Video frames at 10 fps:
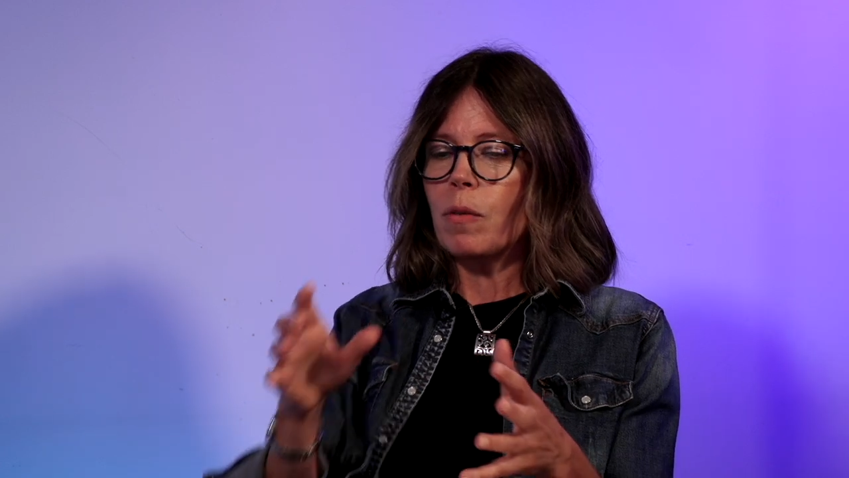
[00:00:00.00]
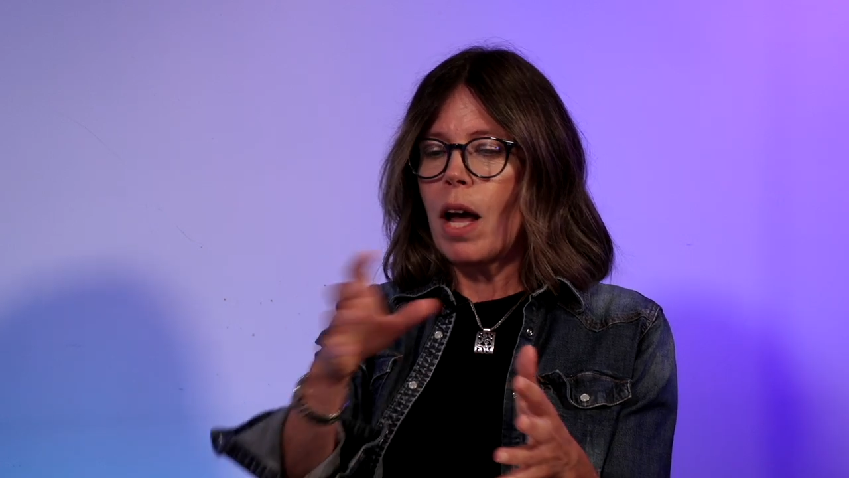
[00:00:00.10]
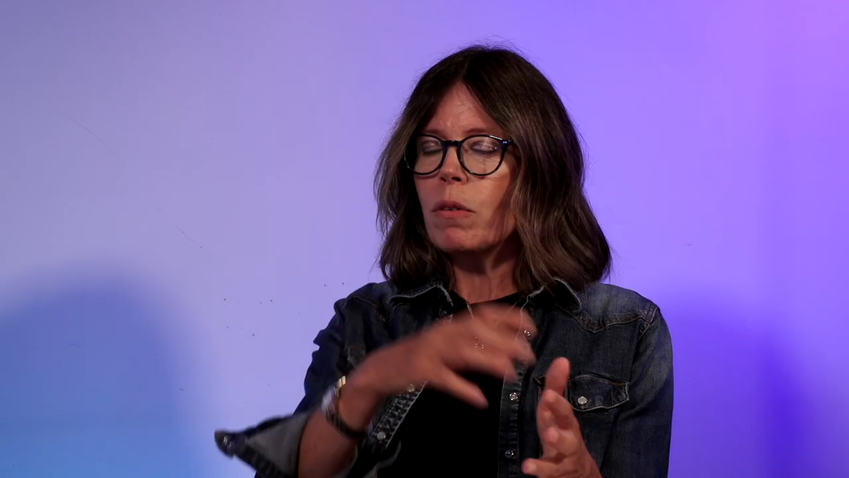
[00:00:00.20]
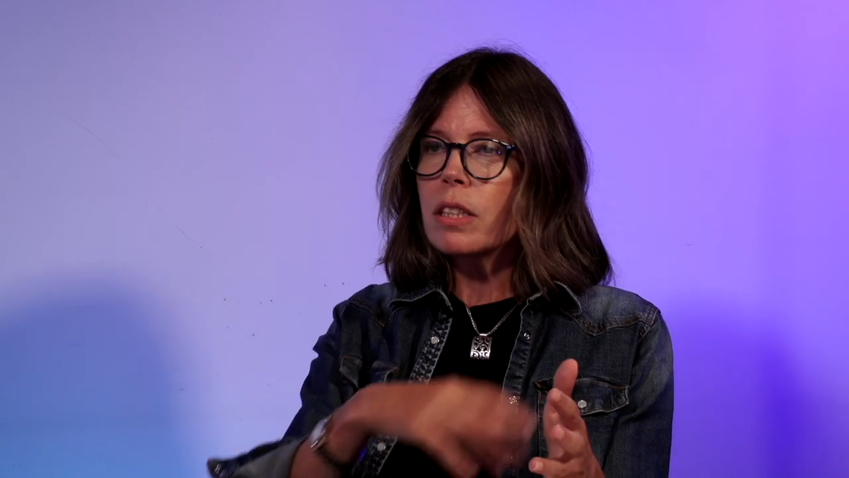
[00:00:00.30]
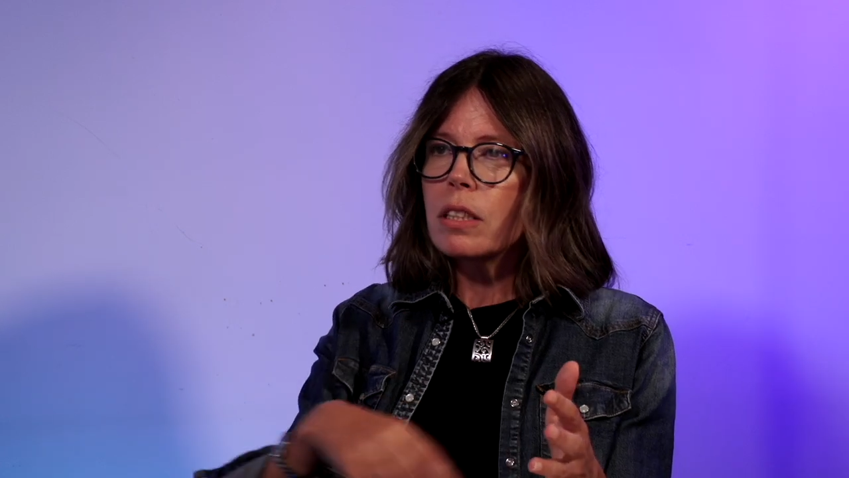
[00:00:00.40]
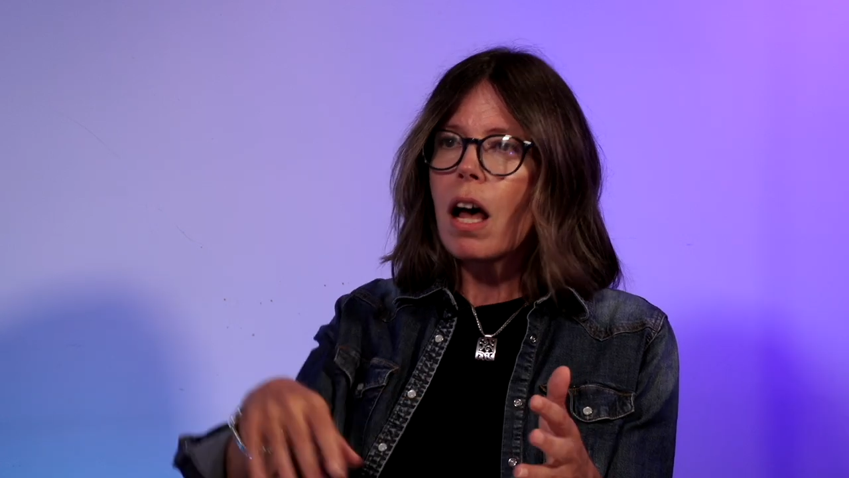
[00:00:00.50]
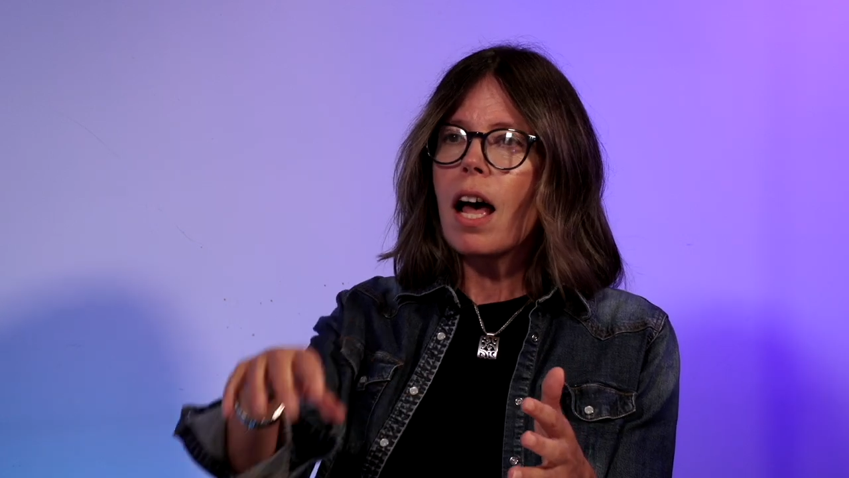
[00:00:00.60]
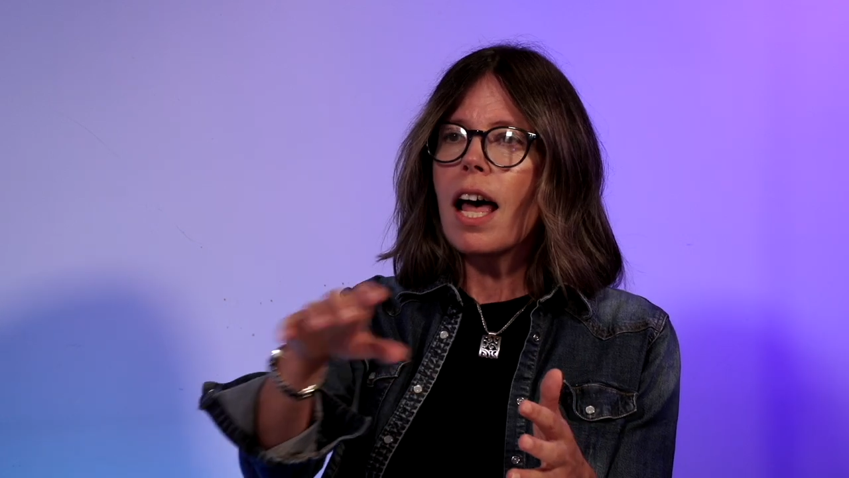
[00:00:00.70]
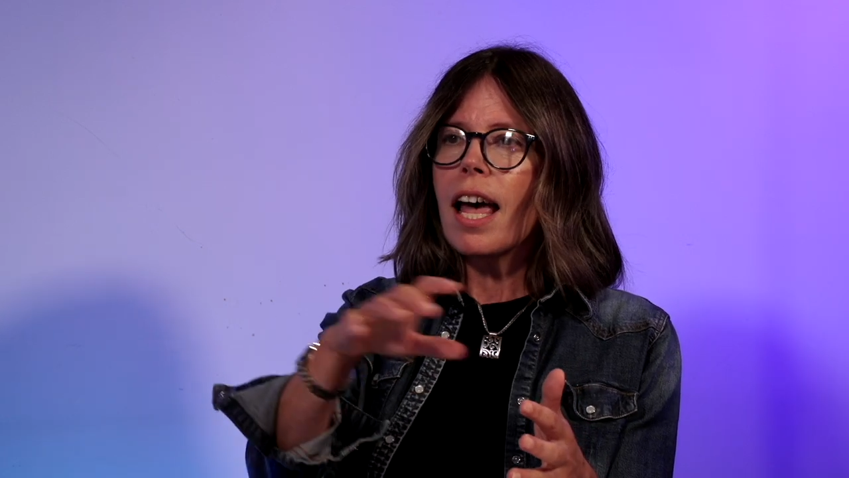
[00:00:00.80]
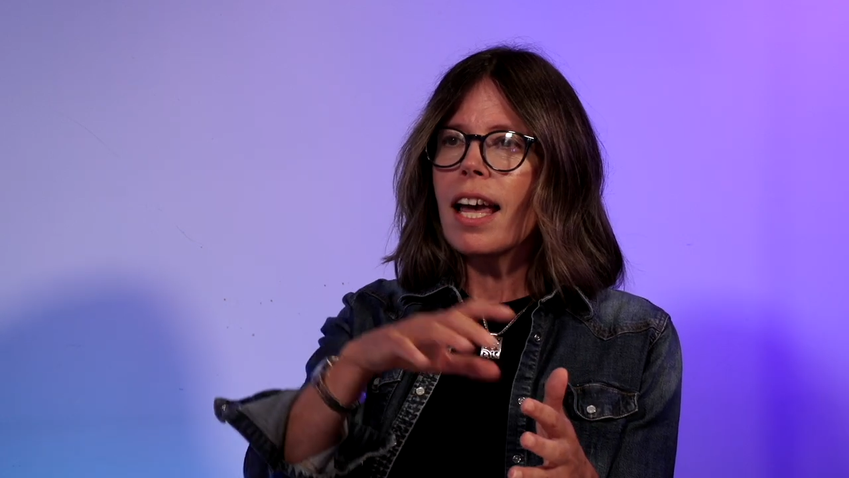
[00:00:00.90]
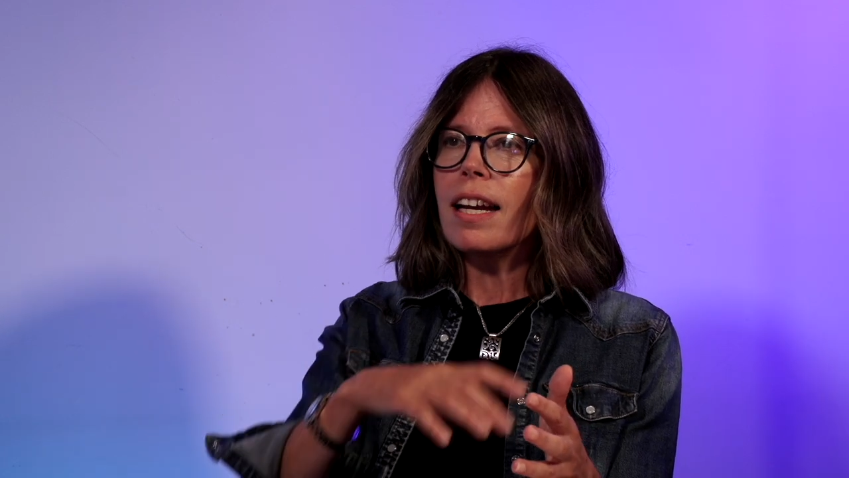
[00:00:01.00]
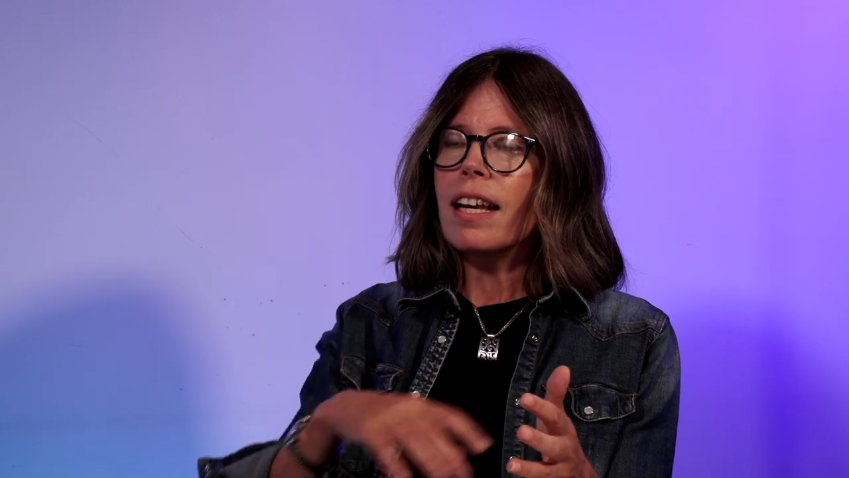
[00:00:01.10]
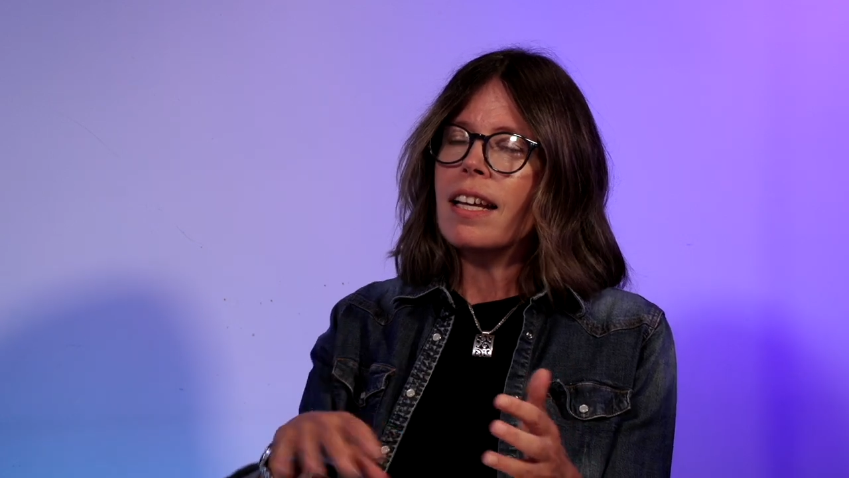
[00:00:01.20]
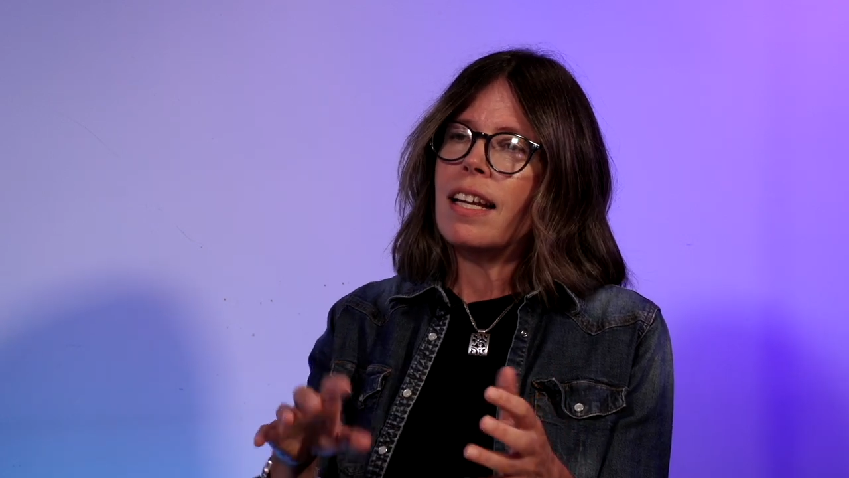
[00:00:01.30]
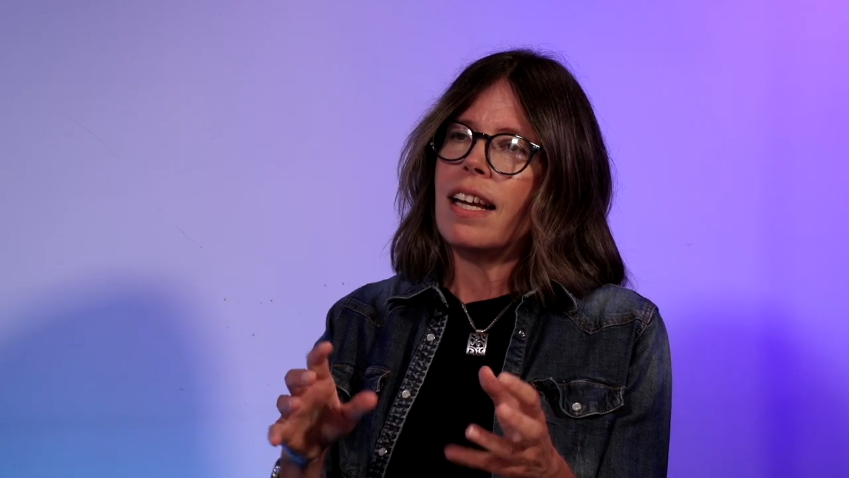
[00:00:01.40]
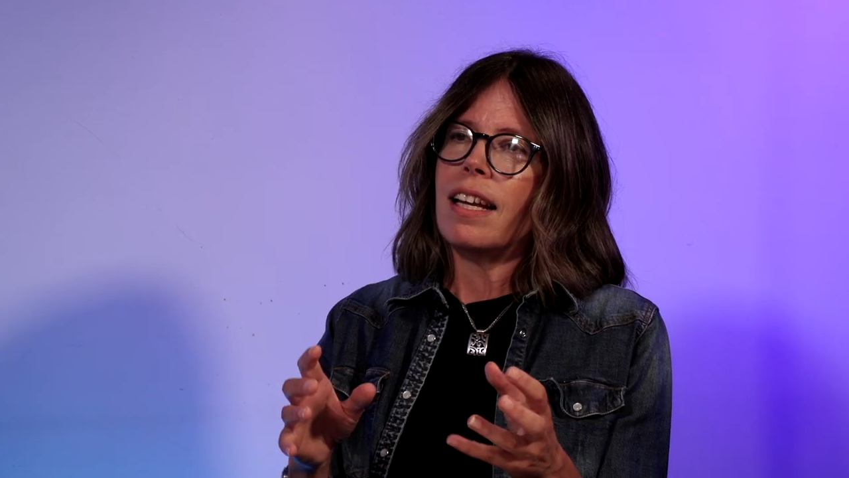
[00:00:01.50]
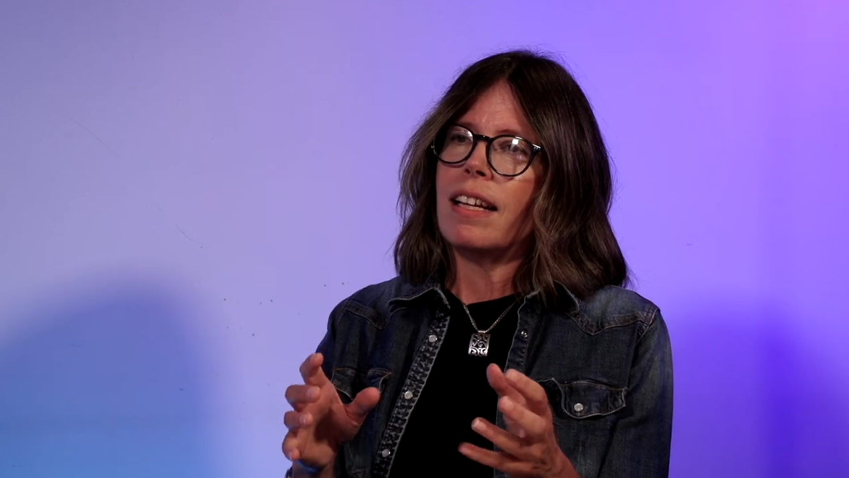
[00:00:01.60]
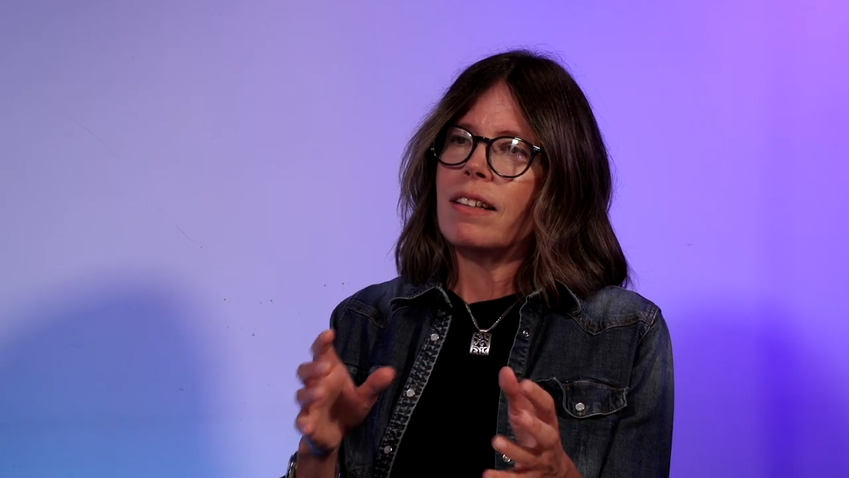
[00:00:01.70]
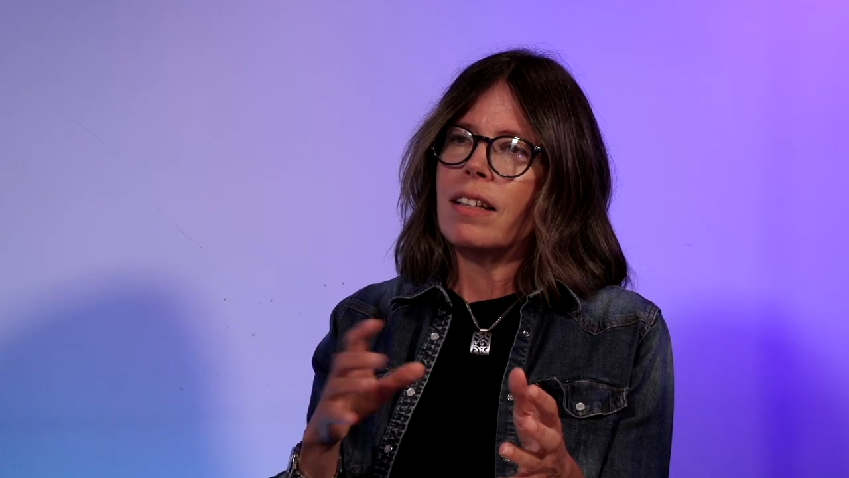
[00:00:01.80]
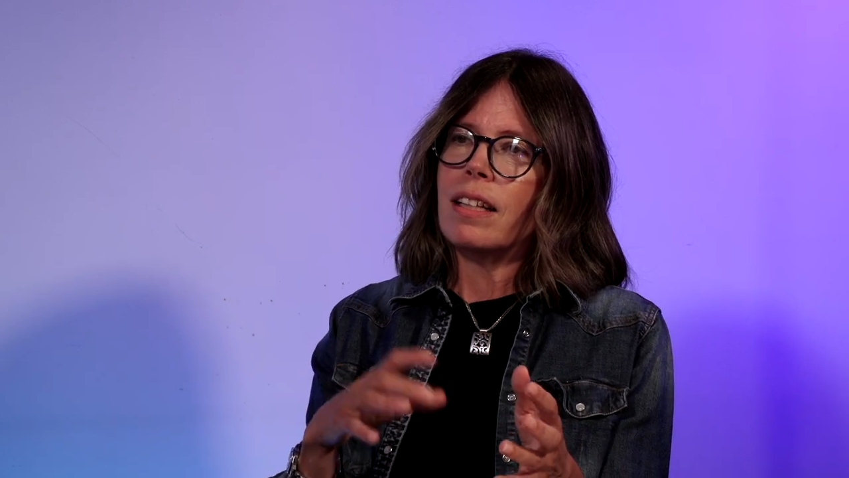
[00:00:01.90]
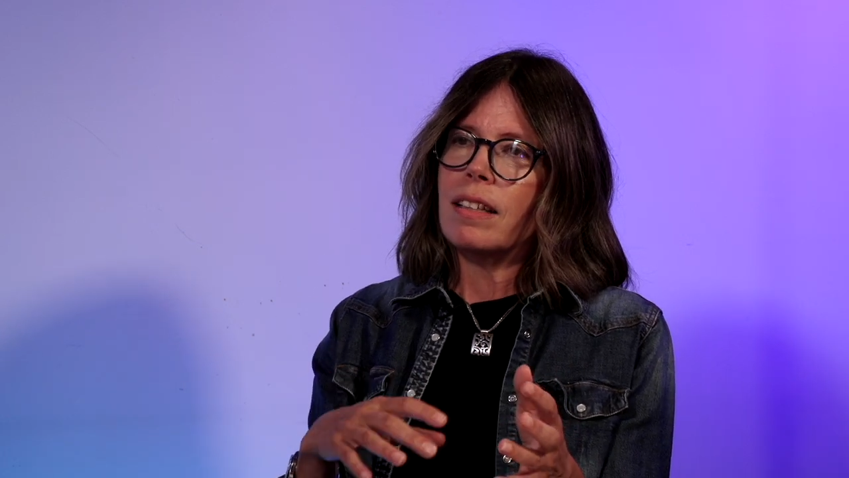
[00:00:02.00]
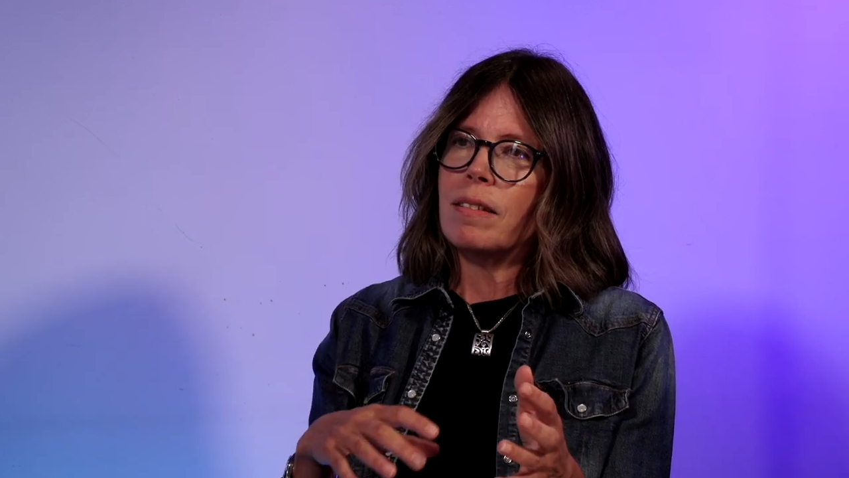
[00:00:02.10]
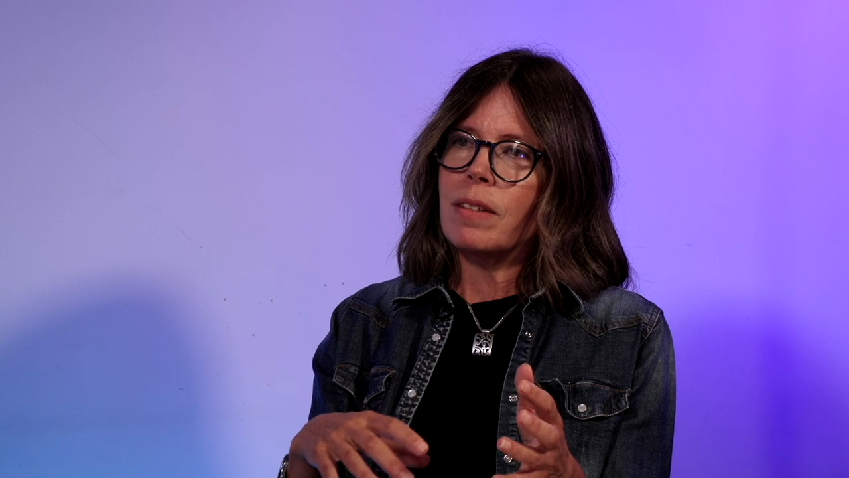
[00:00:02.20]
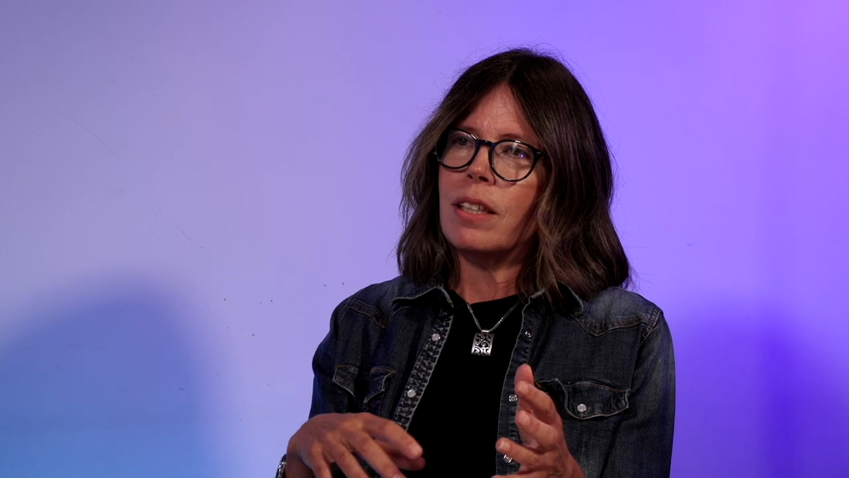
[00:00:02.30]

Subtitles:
outside the,